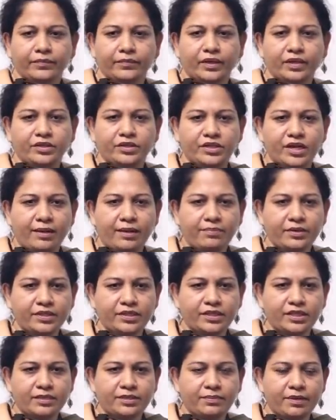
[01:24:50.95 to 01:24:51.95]
In chapter
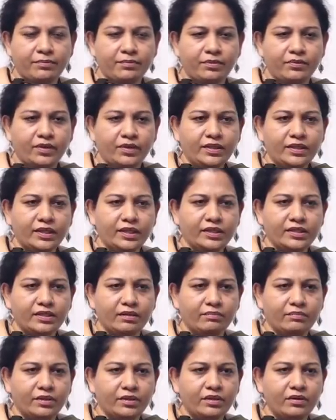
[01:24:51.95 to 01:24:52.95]
6, paper 1, there is
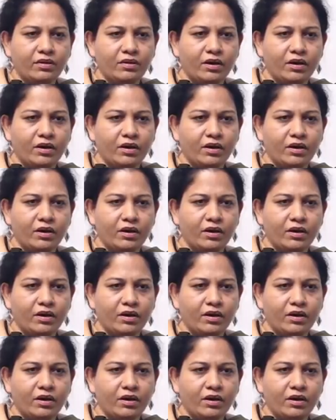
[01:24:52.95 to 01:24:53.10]
something